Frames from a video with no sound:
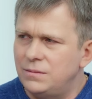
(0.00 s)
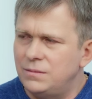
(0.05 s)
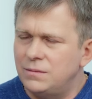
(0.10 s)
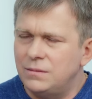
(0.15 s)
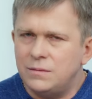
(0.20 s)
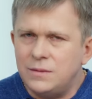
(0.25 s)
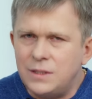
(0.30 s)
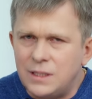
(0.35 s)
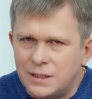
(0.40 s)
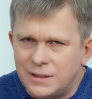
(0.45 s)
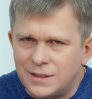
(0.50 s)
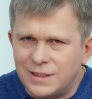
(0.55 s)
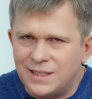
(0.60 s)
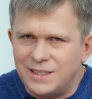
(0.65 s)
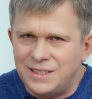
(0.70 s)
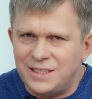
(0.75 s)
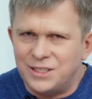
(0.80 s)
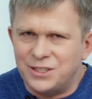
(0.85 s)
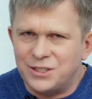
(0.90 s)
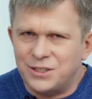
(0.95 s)
Of course not.
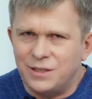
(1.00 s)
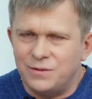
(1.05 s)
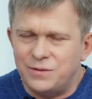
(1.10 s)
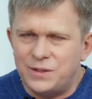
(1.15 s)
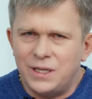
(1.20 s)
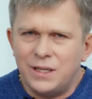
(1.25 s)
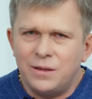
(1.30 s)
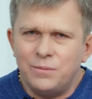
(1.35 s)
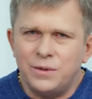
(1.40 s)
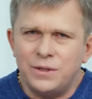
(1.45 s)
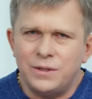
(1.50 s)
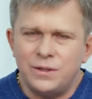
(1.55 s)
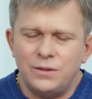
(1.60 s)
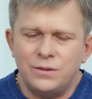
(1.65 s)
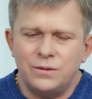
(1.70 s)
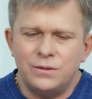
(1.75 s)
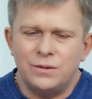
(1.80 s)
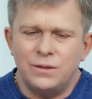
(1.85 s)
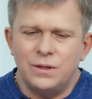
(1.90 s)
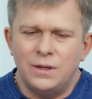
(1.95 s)
Let's
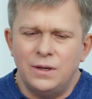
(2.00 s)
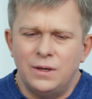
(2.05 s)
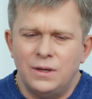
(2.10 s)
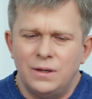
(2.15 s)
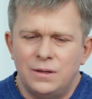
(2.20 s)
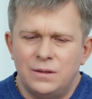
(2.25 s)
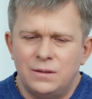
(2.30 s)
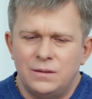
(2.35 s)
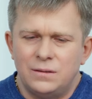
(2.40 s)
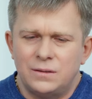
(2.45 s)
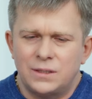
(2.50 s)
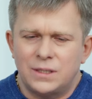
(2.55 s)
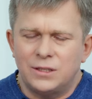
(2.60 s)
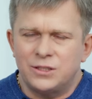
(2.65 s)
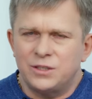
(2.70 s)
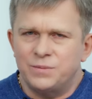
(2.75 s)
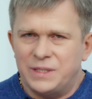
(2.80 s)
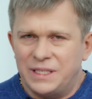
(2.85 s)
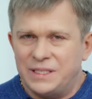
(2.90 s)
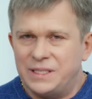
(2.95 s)
say,
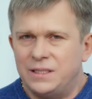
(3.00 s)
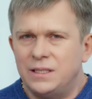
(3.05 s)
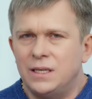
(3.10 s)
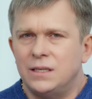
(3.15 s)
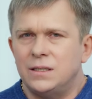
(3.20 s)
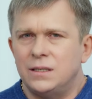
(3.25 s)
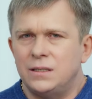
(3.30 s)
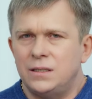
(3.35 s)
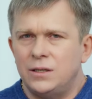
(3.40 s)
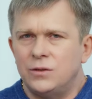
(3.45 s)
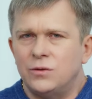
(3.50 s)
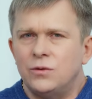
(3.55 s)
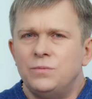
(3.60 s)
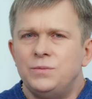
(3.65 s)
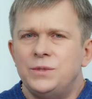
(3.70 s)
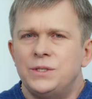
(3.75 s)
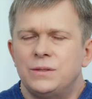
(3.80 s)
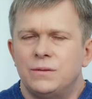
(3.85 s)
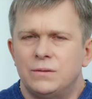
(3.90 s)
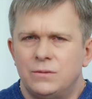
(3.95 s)
would Constantine,
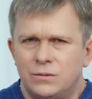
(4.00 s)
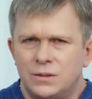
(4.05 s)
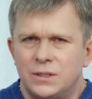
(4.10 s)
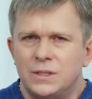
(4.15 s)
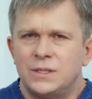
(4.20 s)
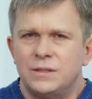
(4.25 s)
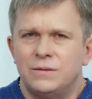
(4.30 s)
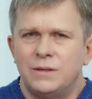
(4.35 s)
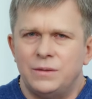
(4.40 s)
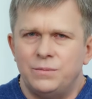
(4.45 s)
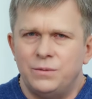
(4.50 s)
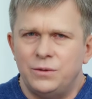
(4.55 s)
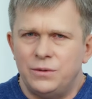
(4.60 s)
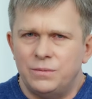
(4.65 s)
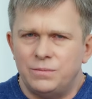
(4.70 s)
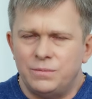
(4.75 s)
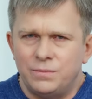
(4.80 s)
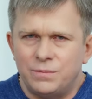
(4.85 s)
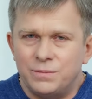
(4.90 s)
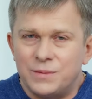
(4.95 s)
Vladimir,
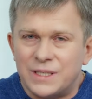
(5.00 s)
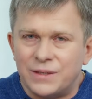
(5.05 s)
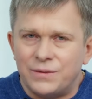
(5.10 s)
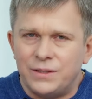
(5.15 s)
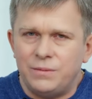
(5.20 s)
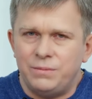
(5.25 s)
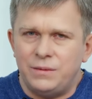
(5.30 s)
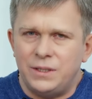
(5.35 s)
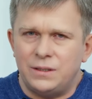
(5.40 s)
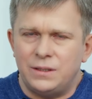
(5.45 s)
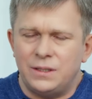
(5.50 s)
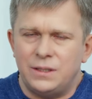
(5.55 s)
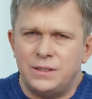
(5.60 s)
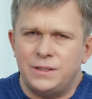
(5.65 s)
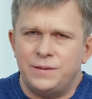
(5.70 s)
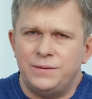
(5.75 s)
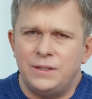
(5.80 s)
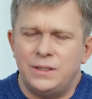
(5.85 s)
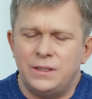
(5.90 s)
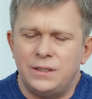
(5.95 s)
and many
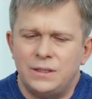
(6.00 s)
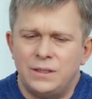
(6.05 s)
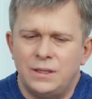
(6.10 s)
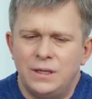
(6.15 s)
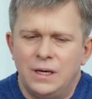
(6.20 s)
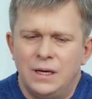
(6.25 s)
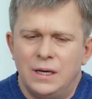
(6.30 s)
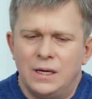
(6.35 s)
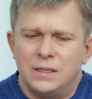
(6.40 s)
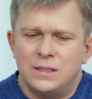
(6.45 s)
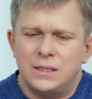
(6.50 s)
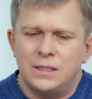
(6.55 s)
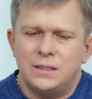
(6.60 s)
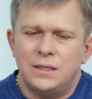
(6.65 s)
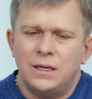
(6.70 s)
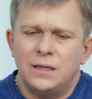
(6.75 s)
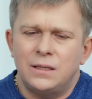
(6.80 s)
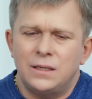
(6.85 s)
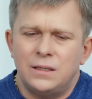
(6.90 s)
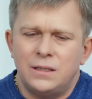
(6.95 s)
others take the Creative
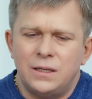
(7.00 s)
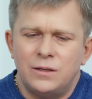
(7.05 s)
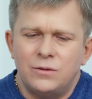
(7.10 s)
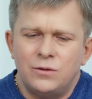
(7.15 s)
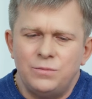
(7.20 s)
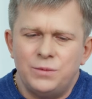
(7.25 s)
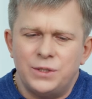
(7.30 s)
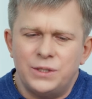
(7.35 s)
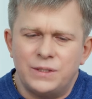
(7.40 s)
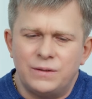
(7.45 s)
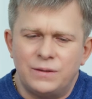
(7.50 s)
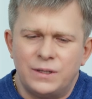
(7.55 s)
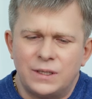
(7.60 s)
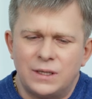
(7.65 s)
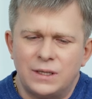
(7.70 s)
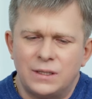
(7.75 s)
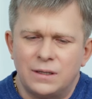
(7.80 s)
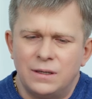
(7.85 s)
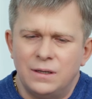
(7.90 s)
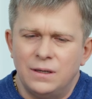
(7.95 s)
Society as a
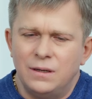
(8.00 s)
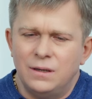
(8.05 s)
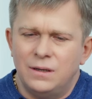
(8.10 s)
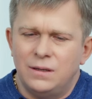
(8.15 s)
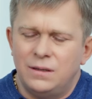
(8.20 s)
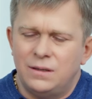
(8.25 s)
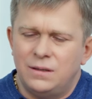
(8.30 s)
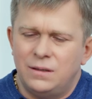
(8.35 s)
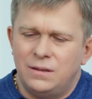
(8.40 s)
state idea?